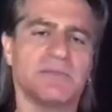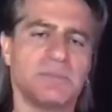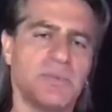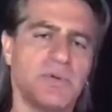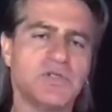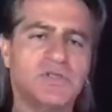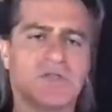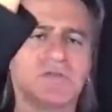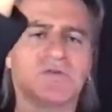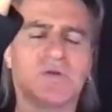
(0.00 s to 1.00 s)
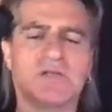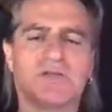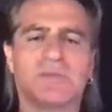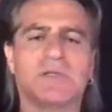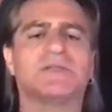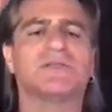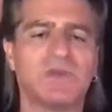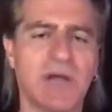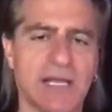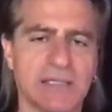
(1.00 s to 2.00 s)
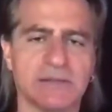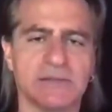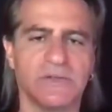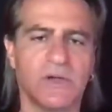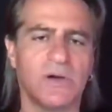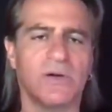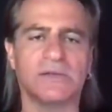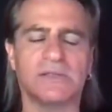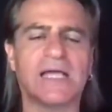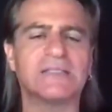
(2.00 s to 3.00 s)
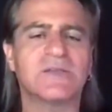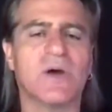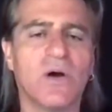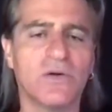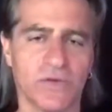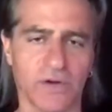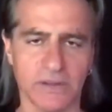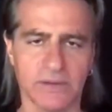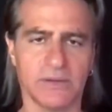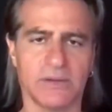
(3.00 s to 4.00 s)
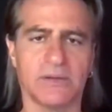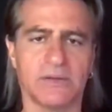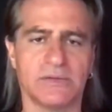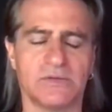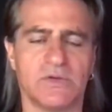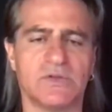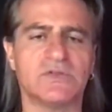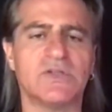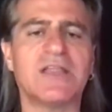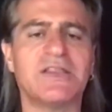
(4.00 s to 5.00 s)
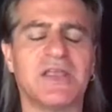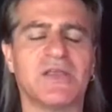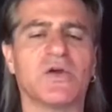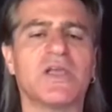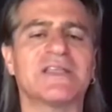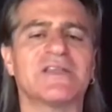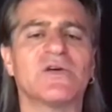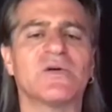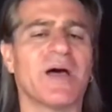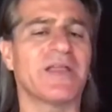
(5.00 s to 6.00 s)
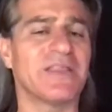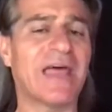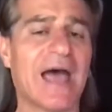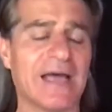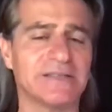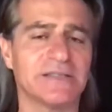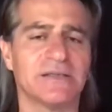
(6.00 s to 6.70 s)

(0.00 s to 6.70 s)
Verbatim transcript: push the tree to be straight, so that's over. So there's yeah. nothing you can do about that.